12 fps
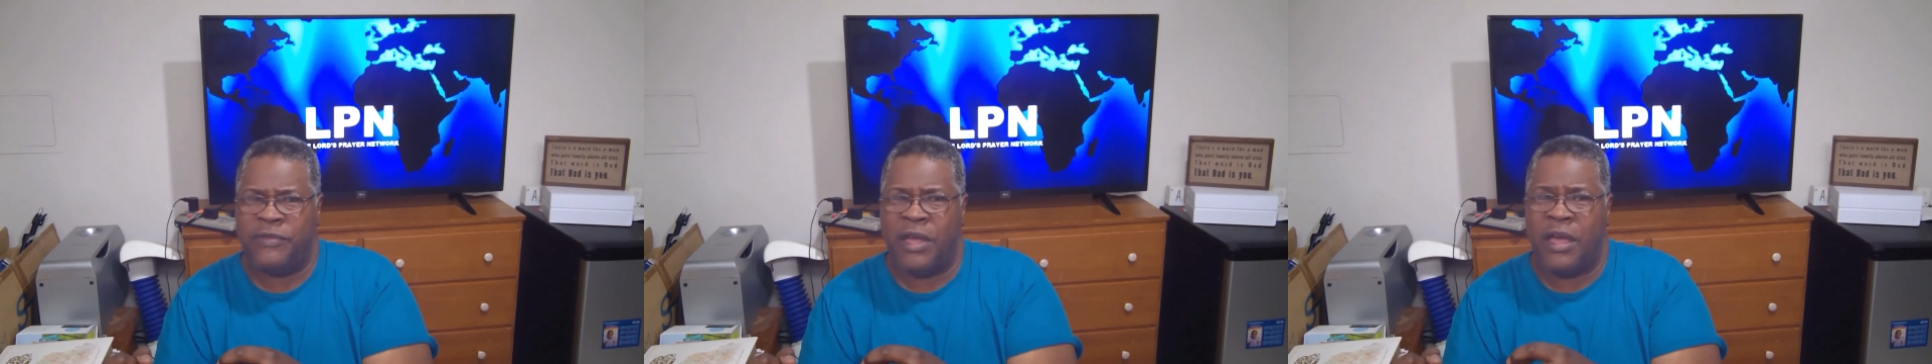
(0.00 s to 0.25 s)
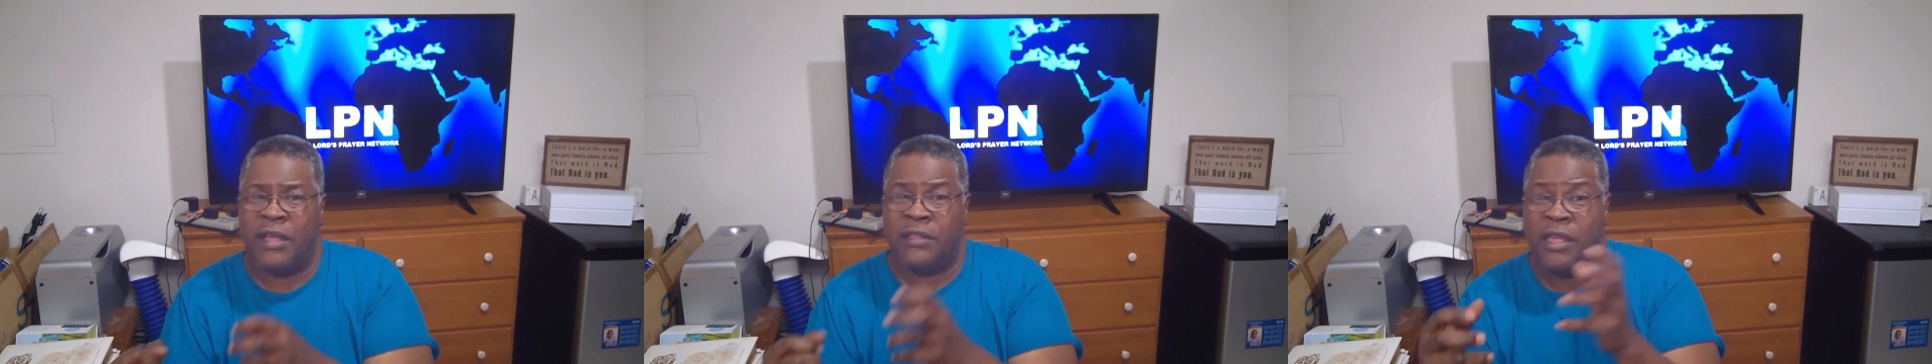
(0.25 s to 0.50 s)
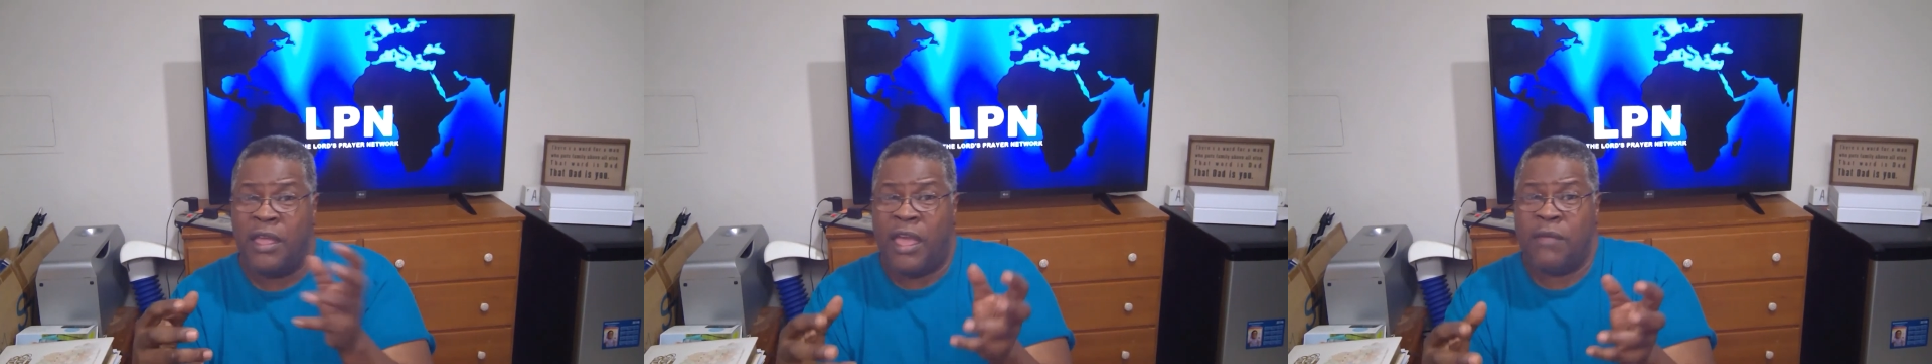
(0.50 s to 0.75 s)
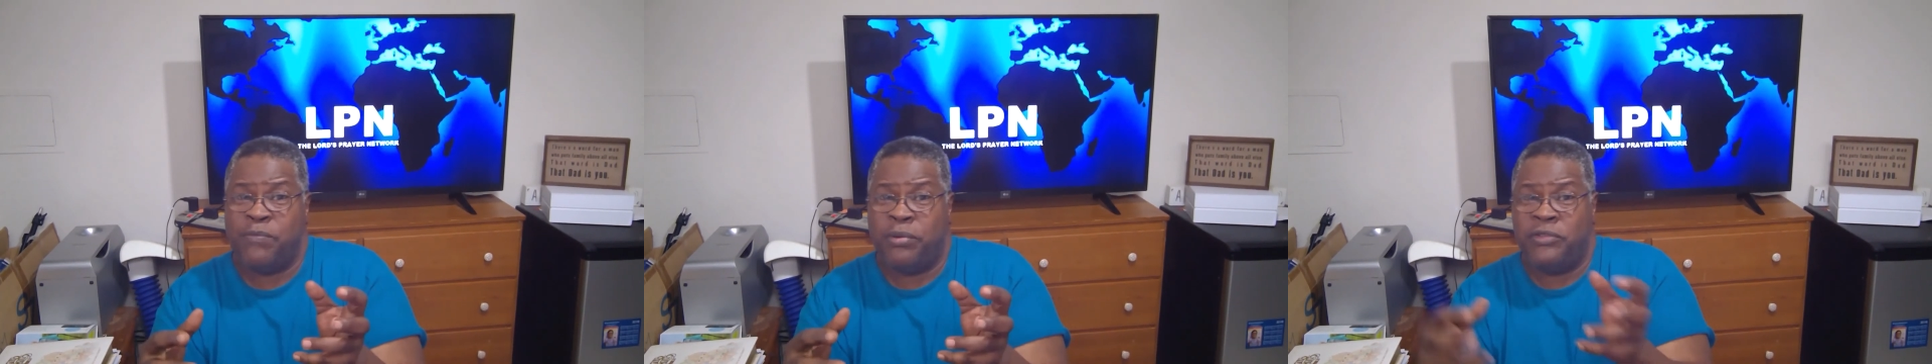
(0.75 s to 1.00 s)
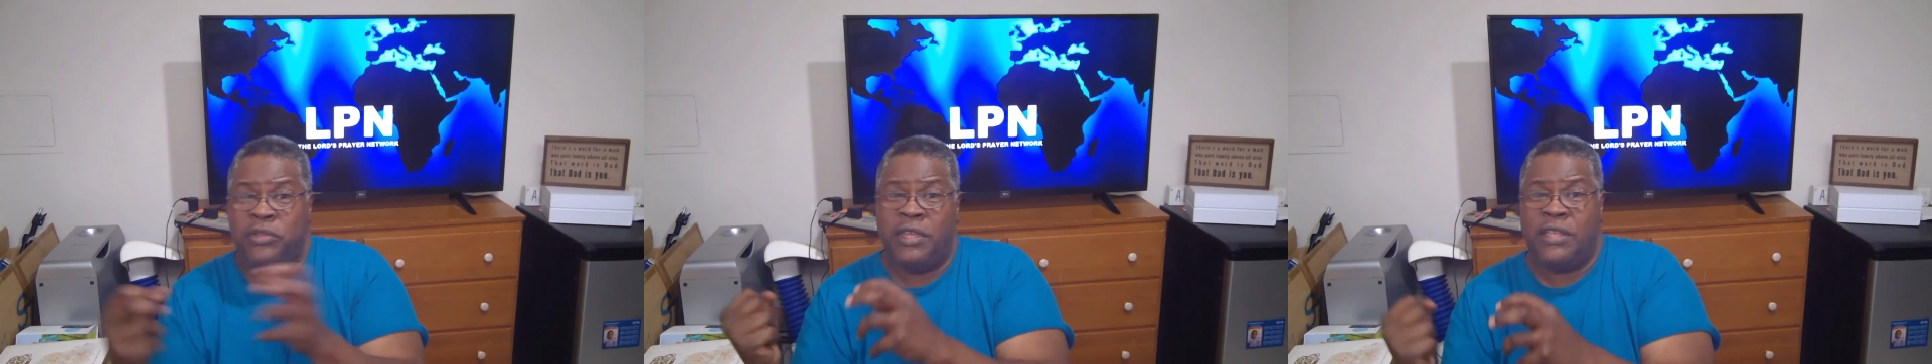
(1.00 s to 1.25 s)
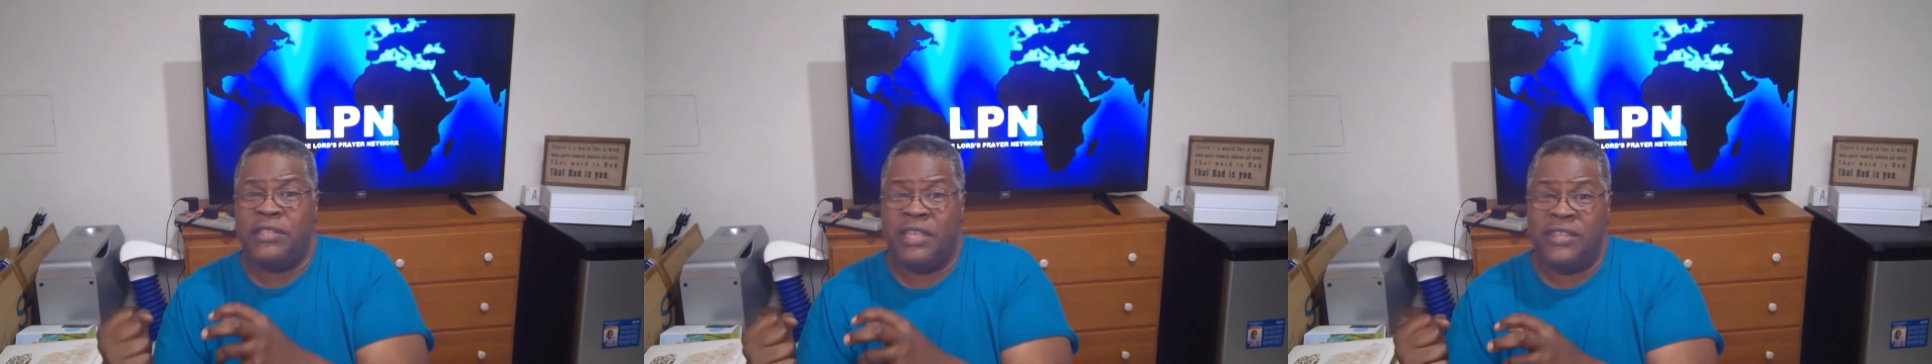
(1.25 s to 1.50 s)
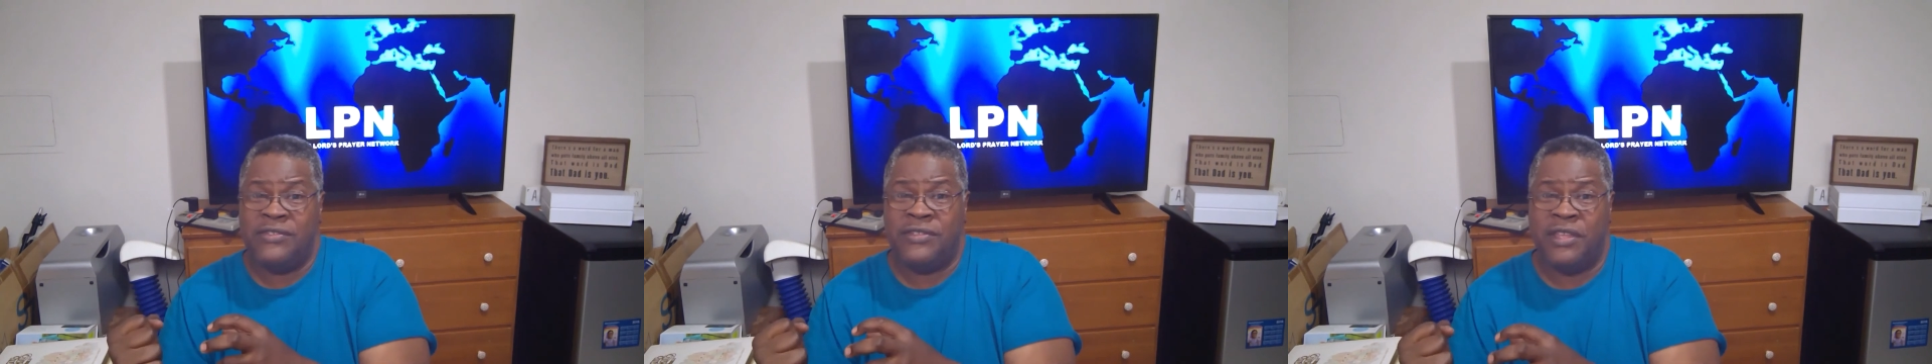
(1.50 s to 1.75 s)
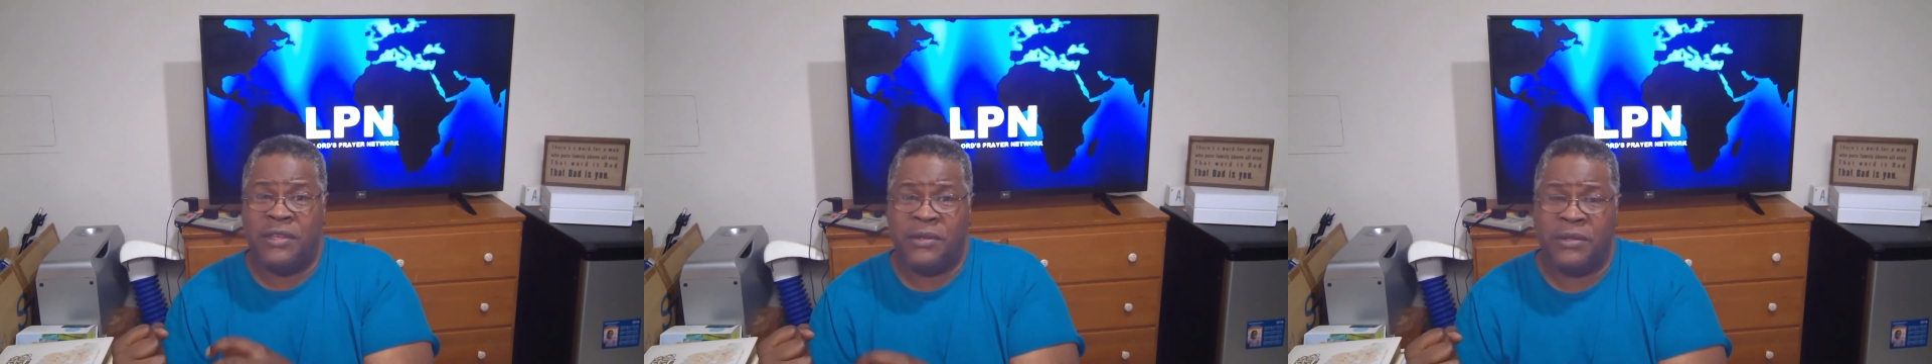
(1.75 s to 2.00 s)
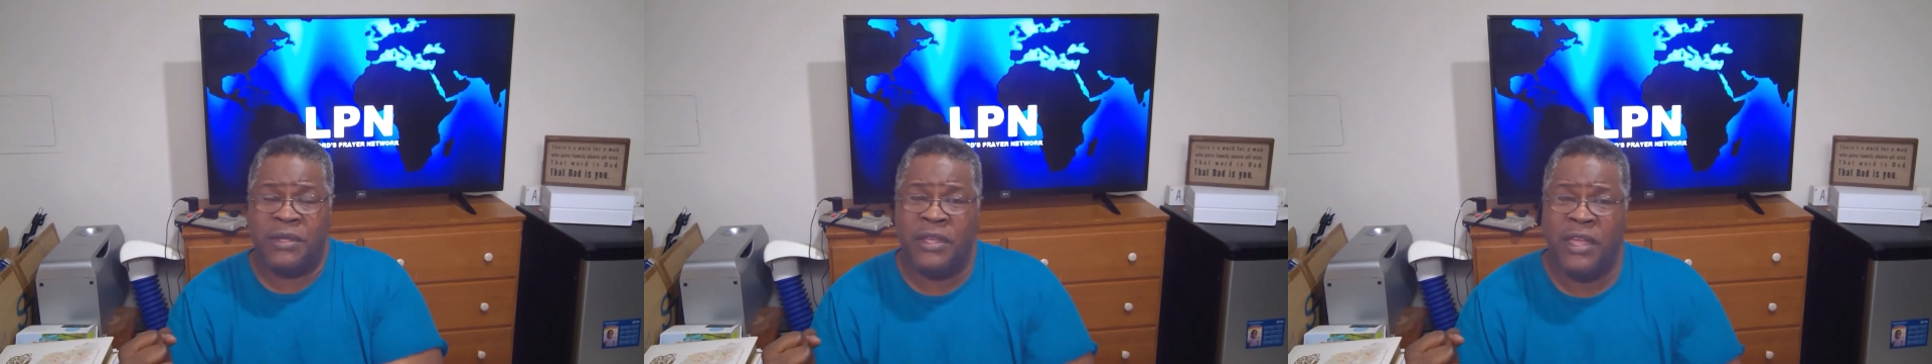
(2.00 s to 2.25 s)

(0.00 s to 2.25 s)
God and pull you into his deal.